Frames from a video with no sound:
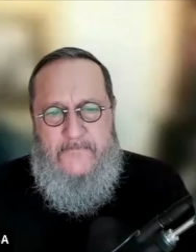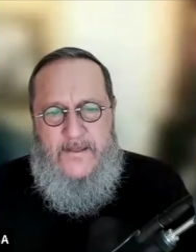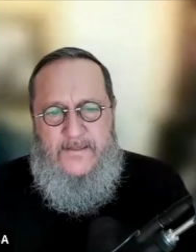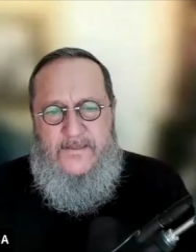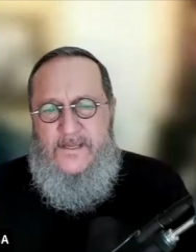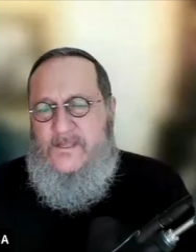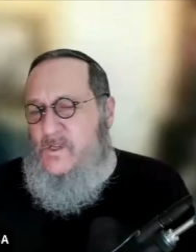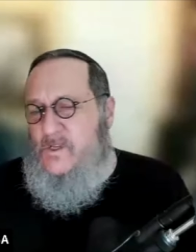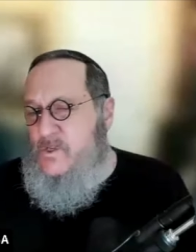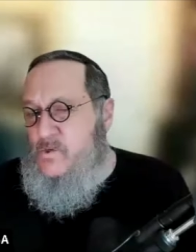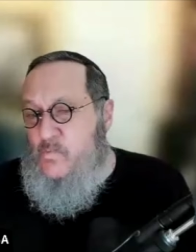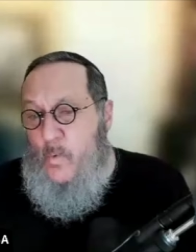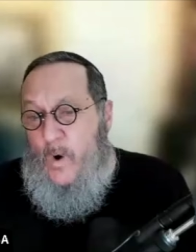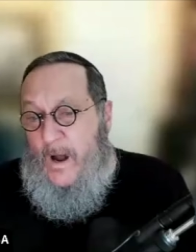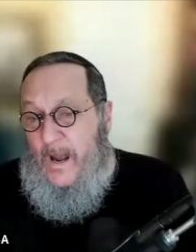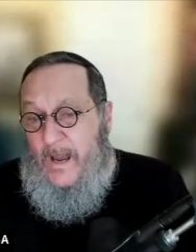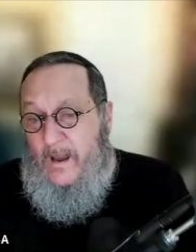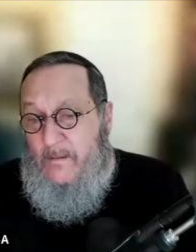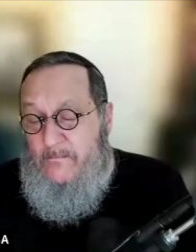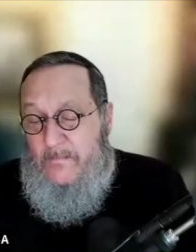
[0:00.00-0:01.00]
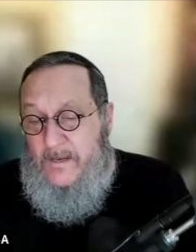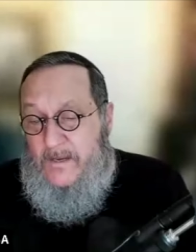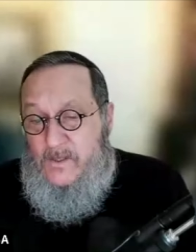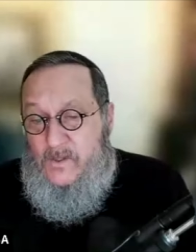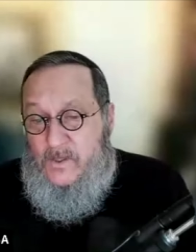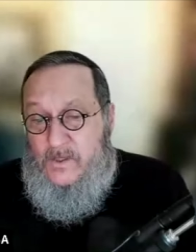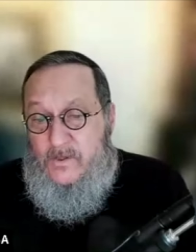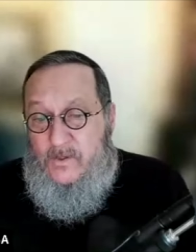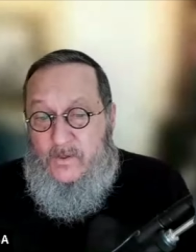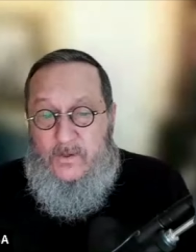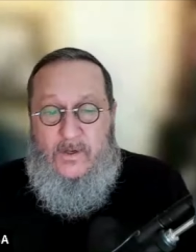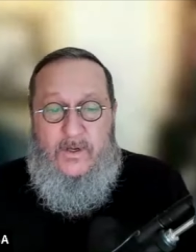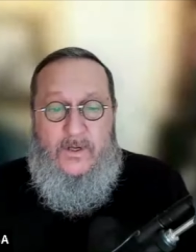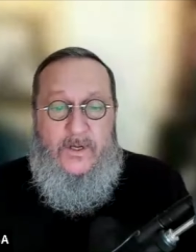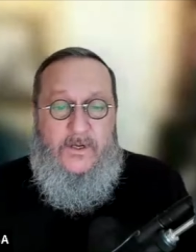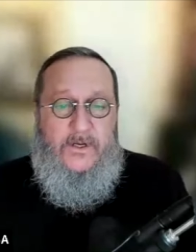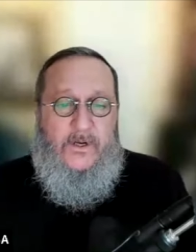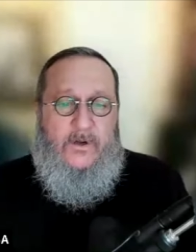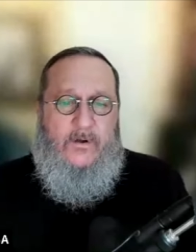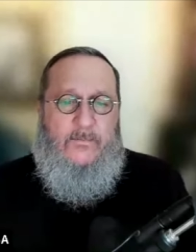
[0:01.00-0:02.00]
This is why I mentioned
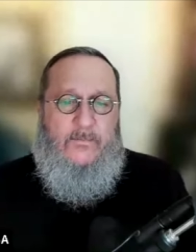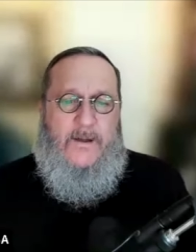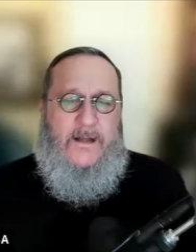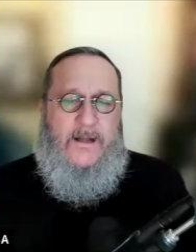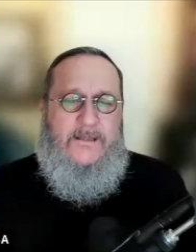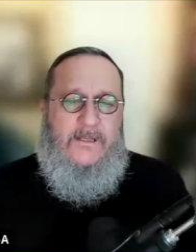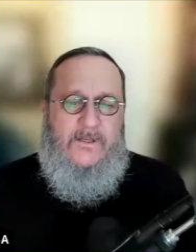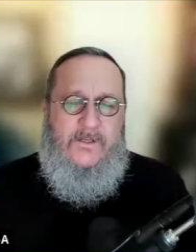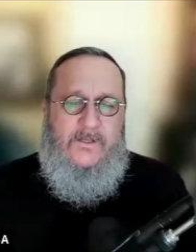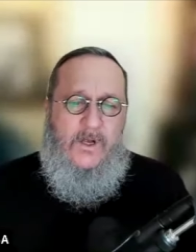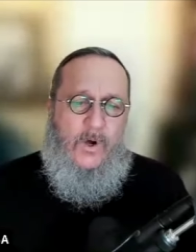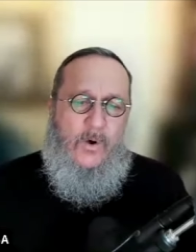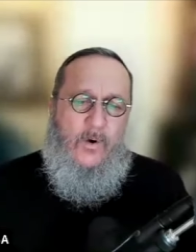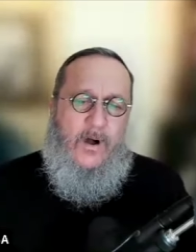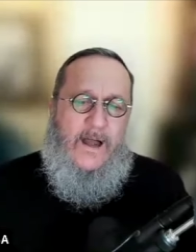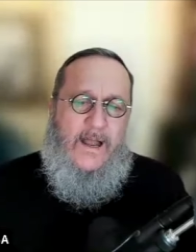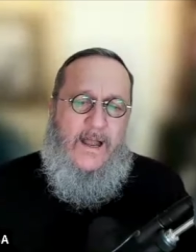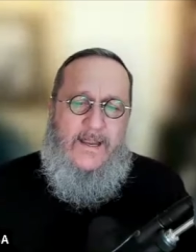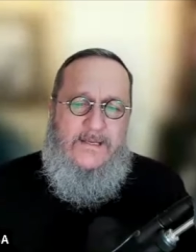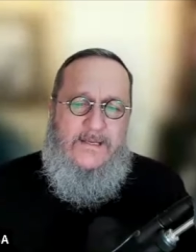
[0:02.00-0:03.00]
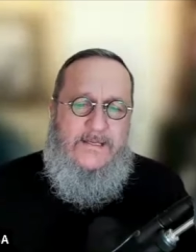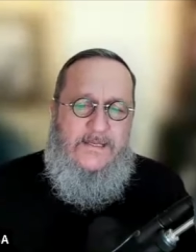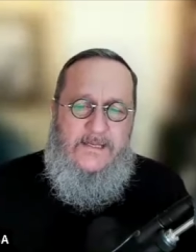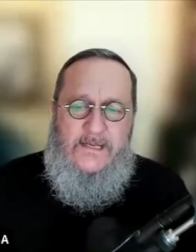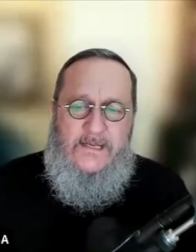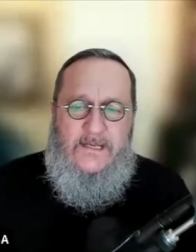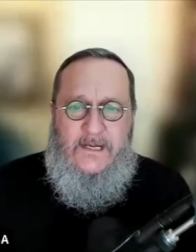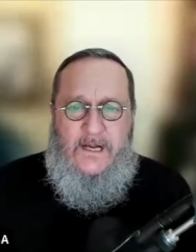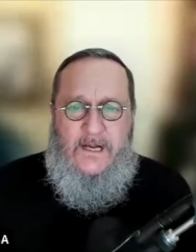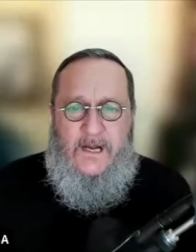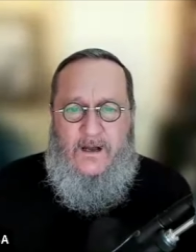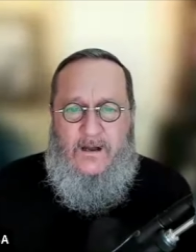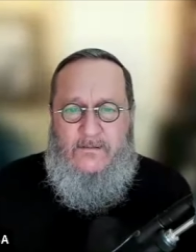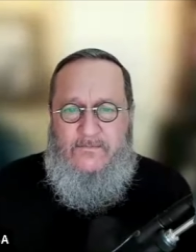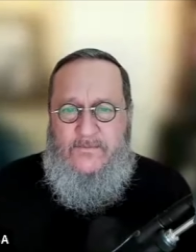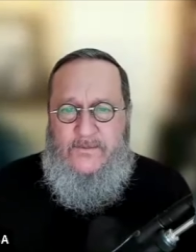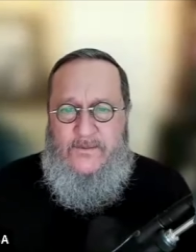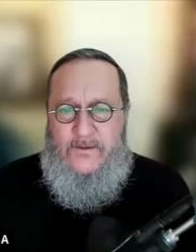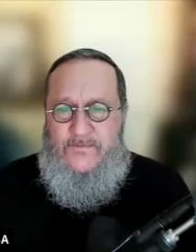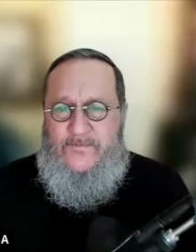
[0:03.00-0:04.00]
earlier about this whole idea
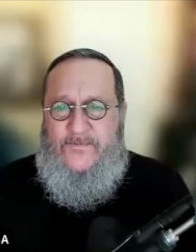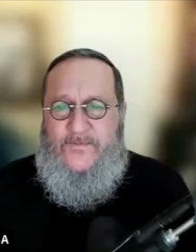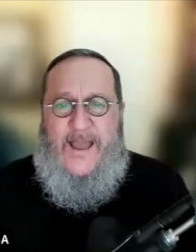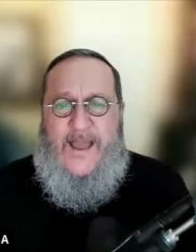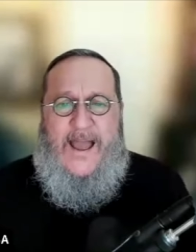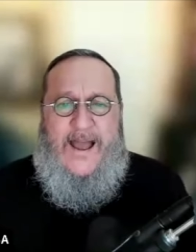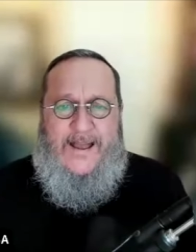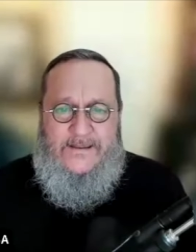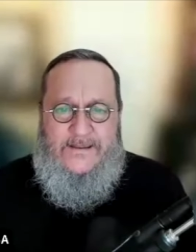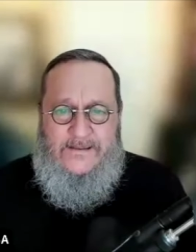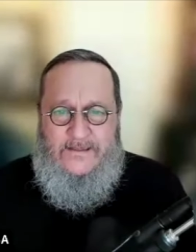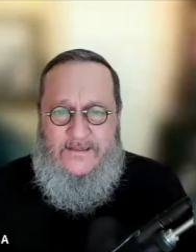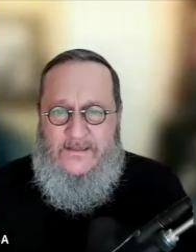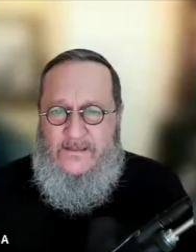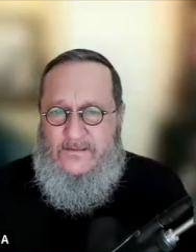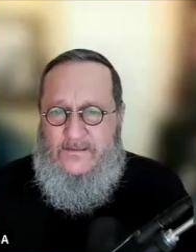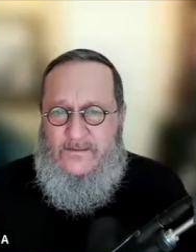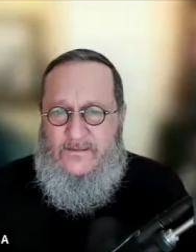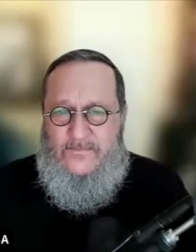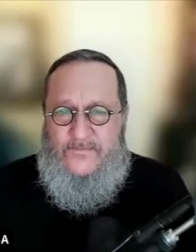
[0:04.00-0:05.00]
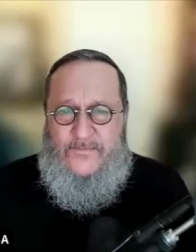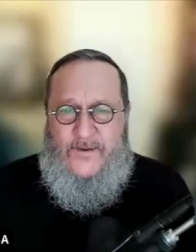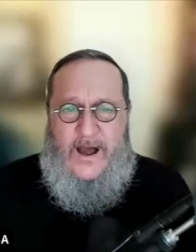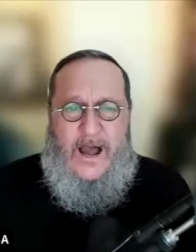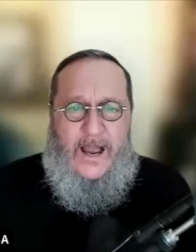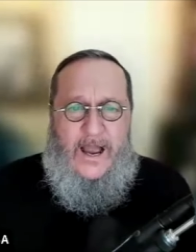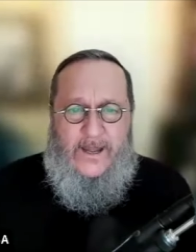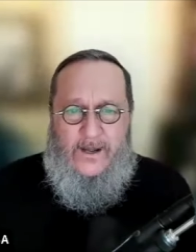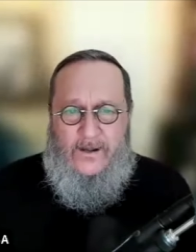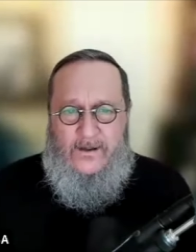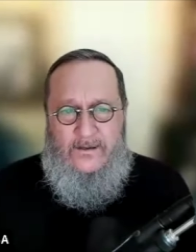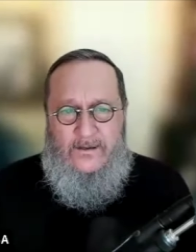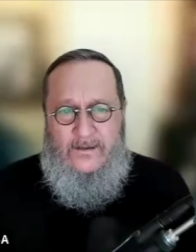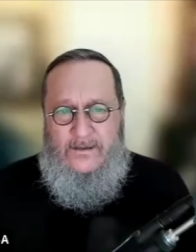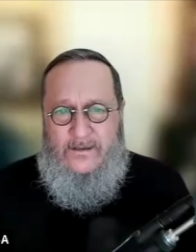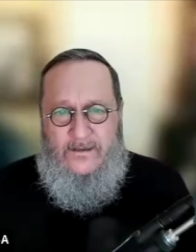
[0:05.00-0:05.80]
of the fat and the, the fire.